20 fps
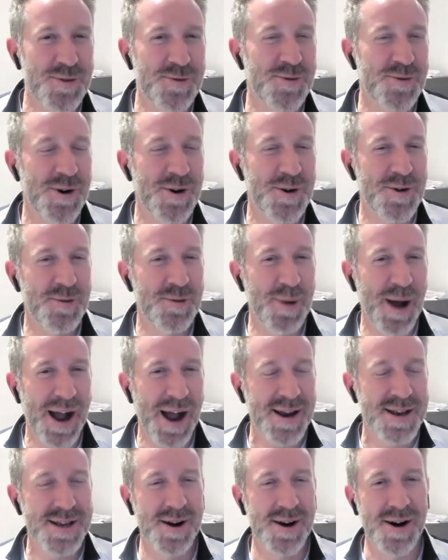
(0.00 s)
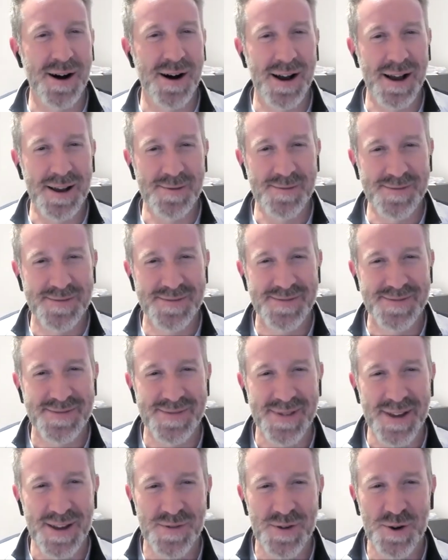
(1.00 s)
throw back time,
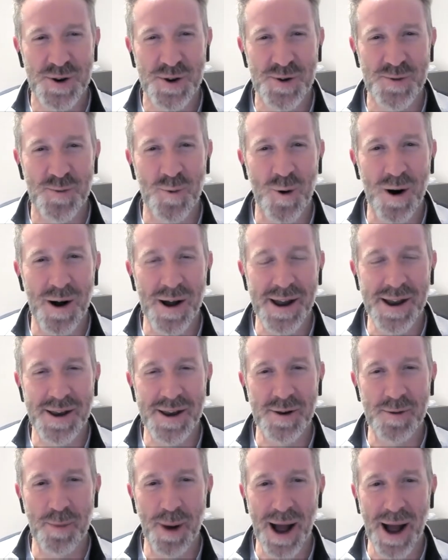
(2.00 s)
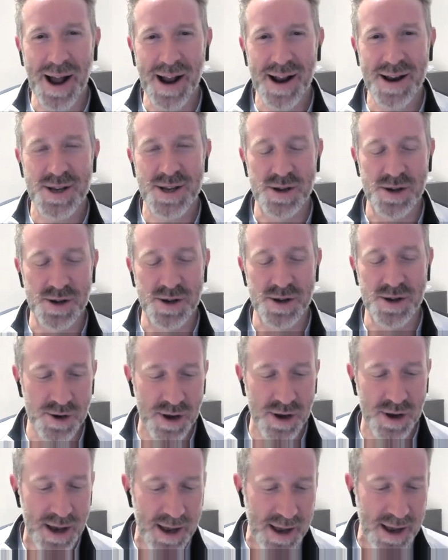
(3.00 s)
if you could wind back
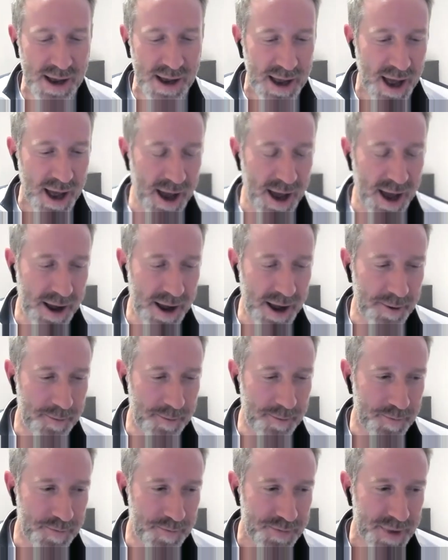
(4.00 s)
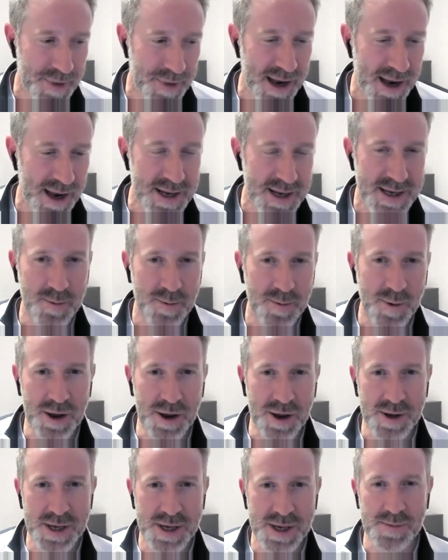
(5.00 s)
to, um, let's say, when
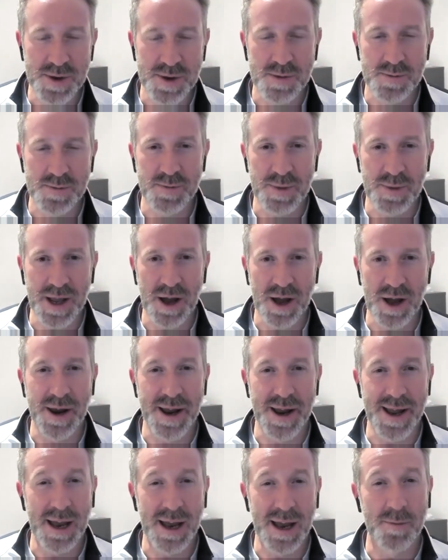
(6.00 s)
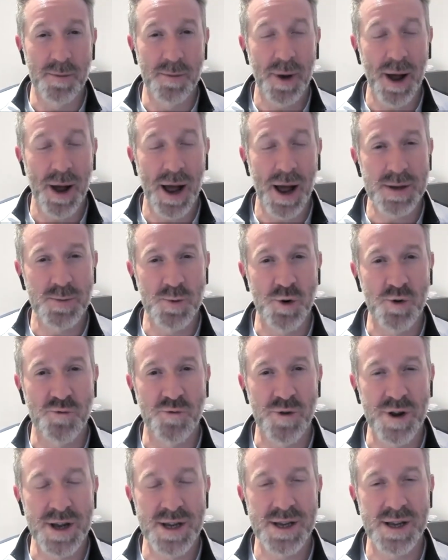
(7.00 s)
your symptoms began again, perhaps
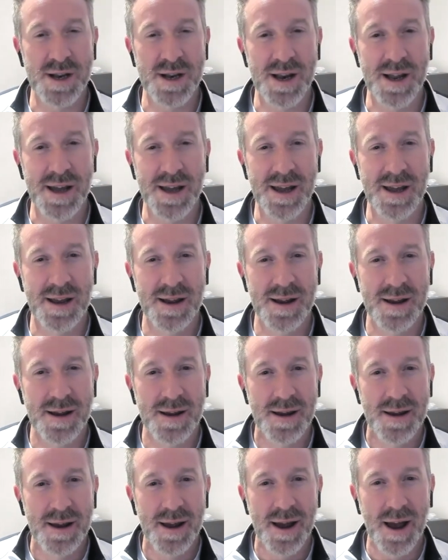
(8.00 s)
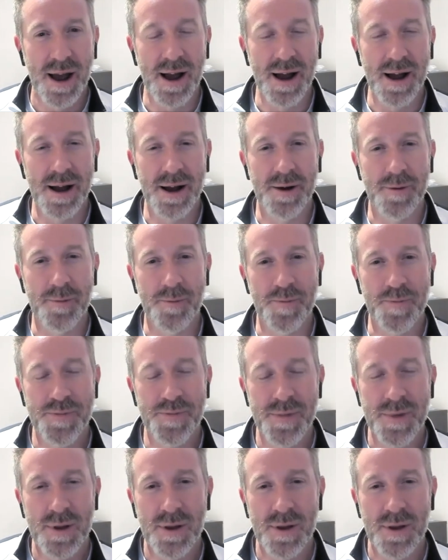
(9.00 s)
more recently, um,